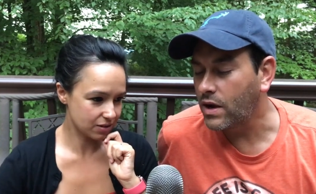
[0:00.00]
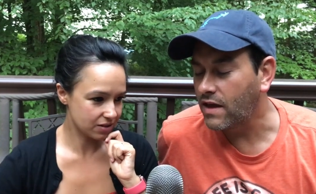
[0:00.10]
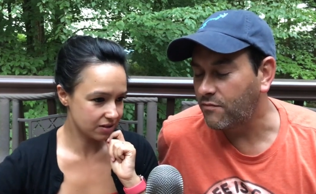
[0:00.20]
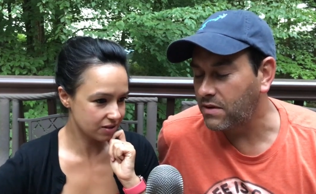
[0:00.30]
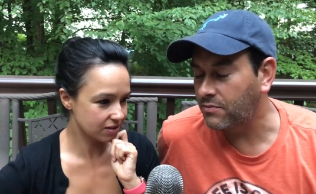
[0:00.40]
Speaker 1: We
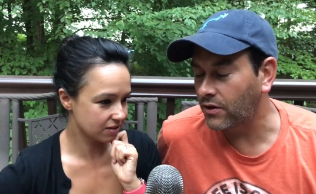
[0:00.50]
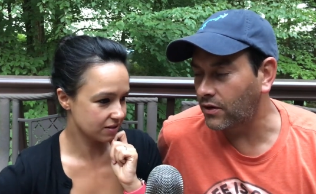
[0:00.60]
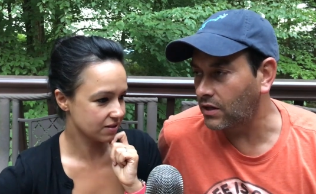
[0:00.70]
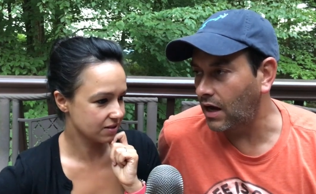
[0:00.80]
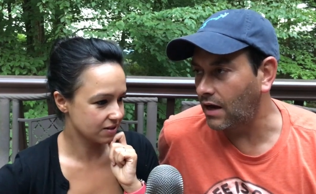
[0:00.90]
have people in
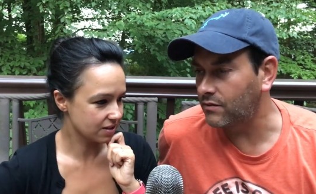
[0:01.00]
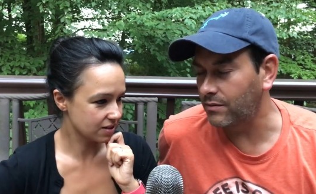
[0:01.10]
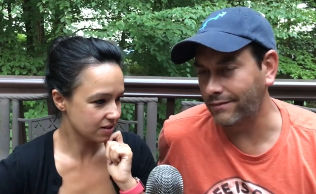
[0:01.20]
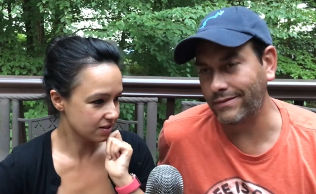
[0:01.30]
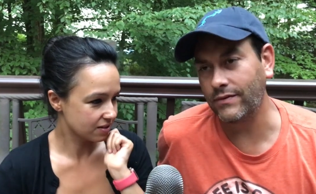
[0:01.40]
our lives.
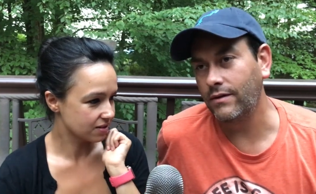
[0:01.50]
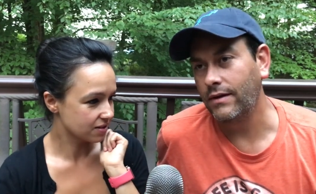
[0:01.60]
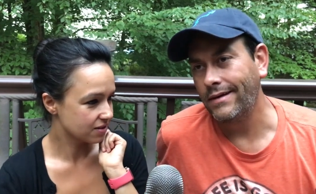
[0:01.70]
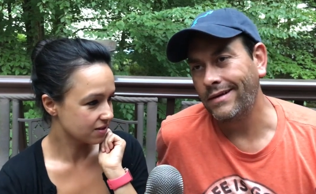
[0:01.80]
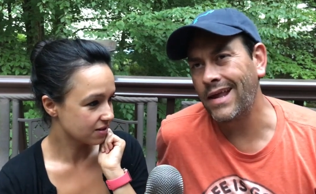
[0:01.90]
We're like,
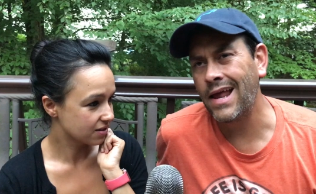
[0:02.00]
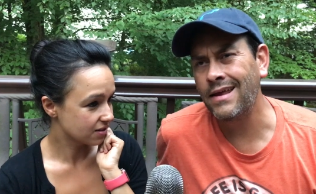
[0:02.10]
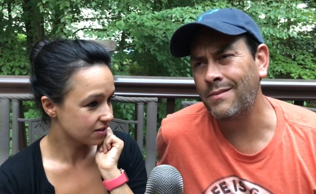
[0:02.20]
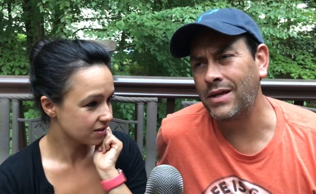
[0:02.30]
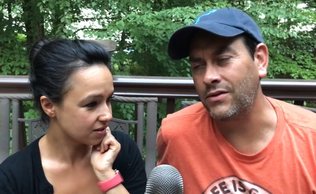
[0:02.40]

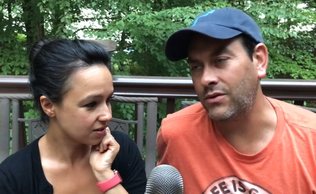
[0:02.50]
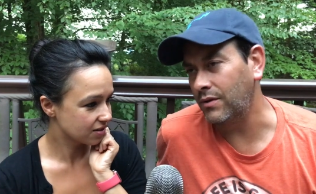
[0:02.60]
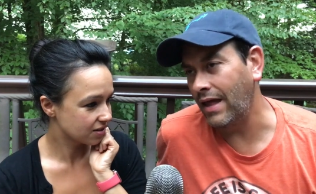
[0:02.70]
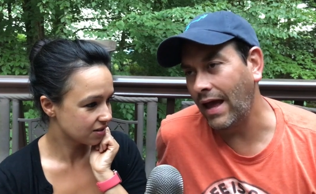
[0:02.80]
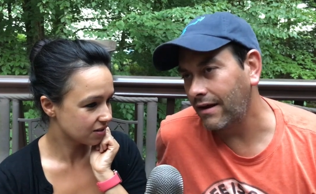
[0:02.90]
Natali, I'm not
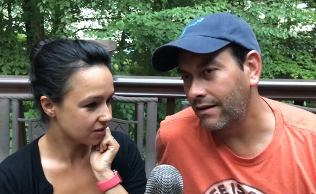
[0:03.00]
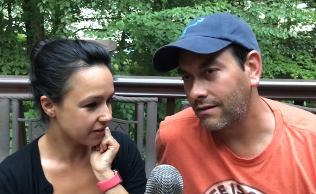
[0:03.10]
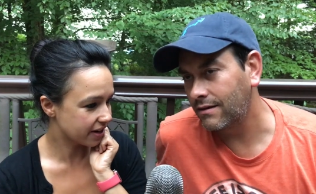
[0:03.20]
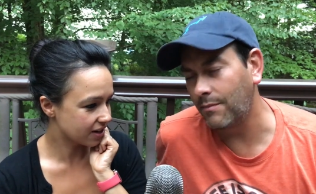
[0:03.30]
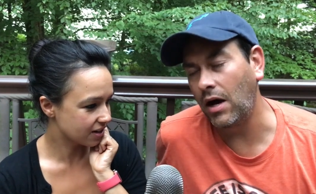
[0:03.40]
doing that.
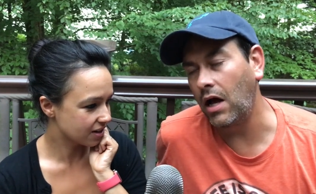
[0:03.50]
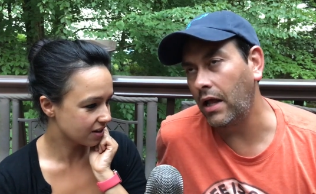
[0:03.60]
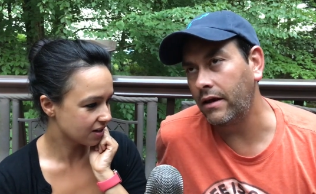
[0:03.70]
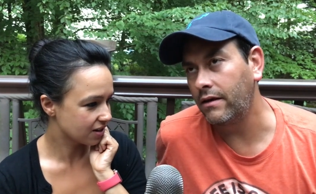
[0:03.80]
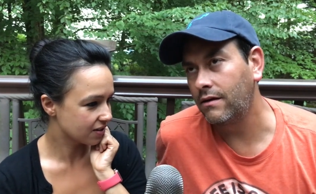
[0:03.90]
Right. Come
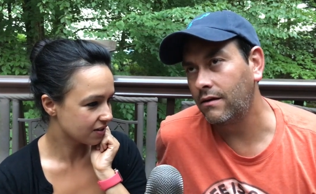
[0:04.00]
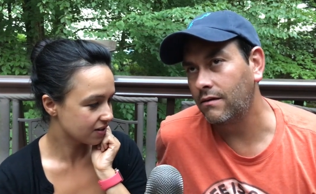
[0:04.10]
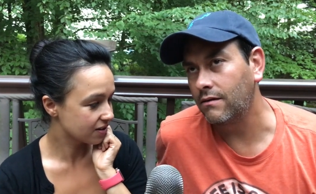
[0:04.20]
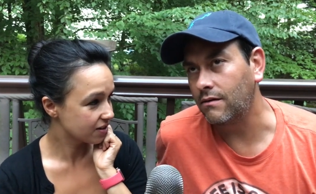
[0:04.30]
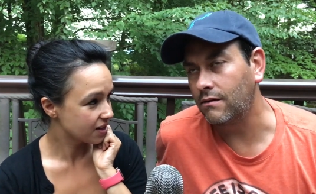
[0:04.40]
on.
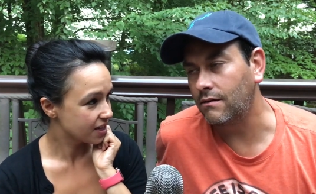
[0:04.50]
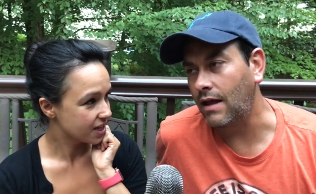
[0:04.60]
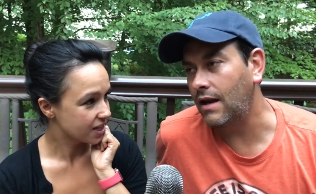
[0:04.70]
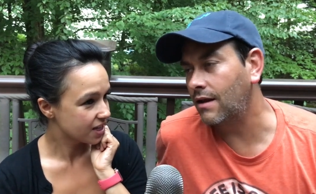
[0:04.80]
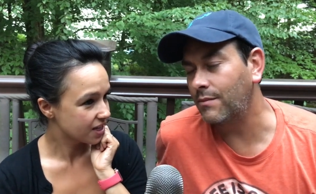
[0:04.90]

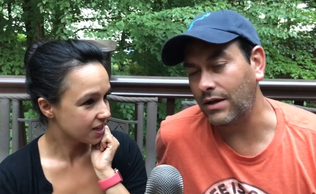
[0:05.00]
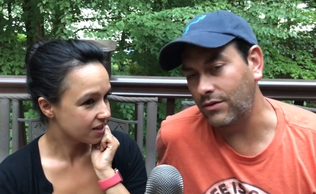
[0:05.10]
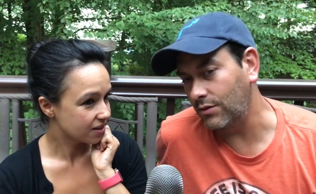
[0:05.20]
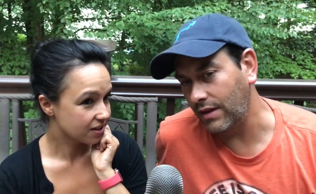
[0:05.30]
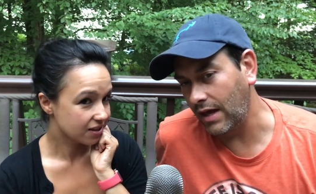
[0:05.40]
Natali, I'm not
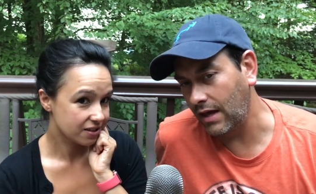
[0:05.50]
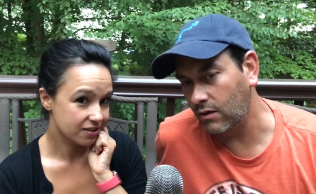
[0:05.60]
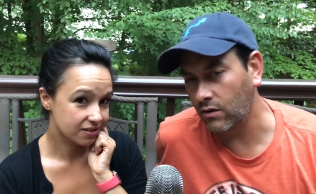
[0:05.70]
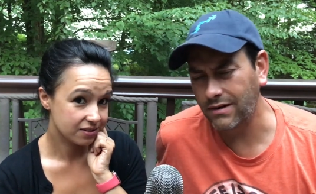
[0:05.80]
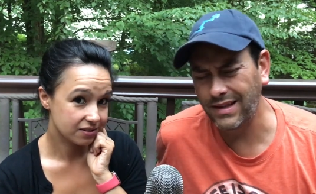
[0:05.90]
doing that.
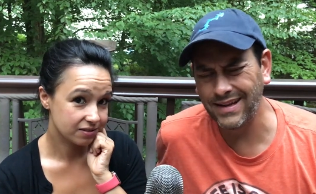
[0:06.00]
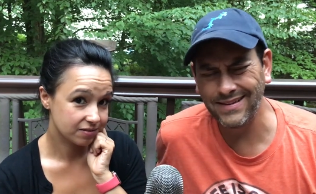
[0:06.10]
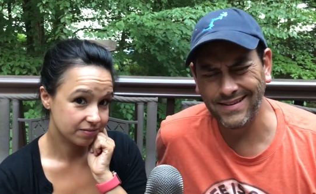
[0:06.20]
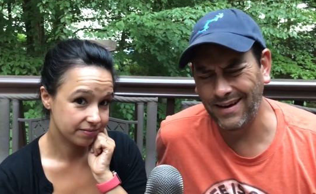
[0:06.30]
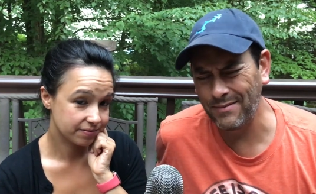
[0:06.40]
Or
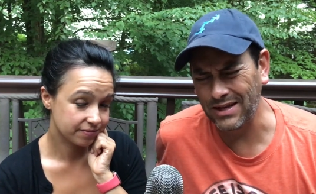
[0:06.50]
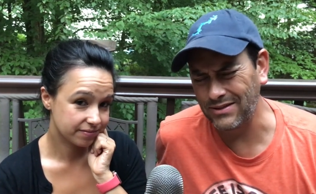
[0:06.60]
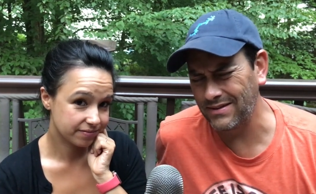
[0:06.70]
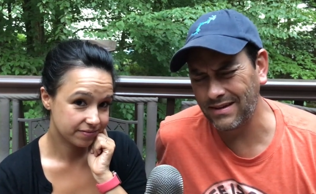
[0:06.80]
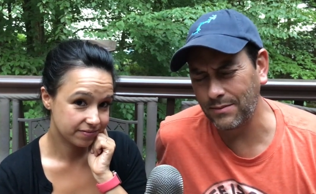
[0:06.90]
Clayton, I'm not.
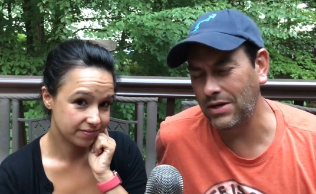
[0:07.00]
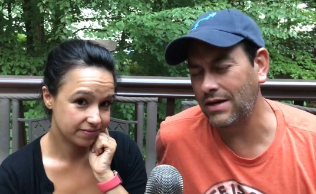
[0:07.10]
Come